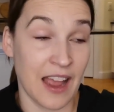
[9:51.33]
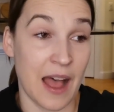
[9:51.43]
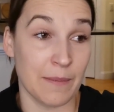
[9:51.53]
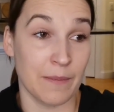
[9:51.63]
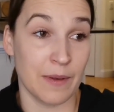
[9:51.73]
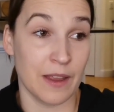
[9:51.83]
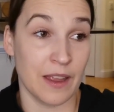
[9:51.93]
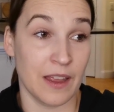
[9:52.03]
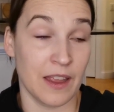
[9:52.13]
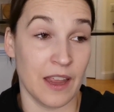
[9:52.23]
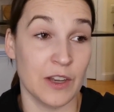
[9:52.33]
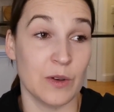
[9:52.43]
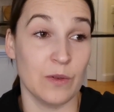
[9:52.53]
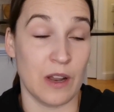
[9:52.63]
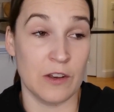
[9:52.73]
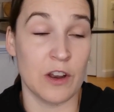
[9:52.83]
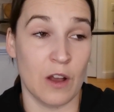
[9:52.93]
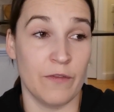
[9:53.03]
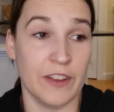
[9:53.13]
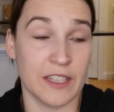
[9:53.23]
come into,
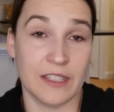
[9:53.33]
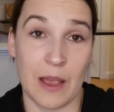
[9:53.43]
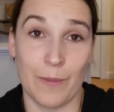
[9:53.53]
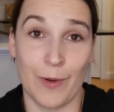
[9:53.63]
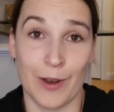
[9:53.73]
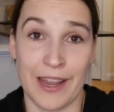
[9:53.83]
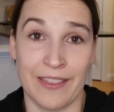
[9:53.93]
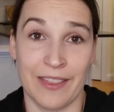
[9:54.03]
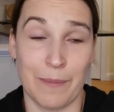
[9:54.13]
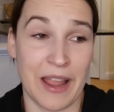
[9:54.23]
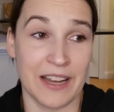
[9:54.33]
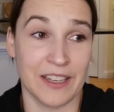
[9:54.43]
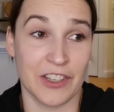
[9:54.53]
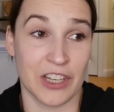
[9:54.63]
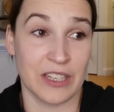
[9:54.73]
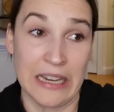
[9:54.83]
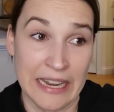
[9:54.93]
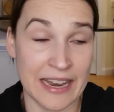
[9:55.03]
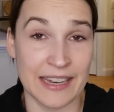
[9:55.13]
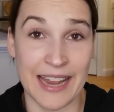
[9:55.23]
visit someone and the place is just
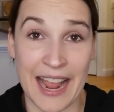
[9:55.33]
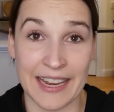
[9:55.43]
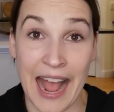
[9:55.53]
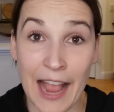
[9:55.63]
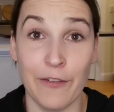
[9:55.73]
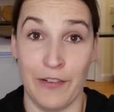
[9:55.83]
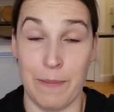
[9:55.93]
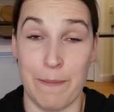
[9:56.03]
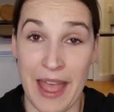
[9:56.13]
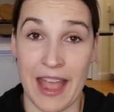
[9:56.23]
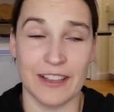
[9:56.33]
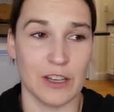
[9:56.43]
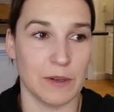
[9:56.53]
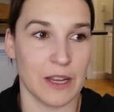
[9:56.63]
clean and tidy, I feel bad.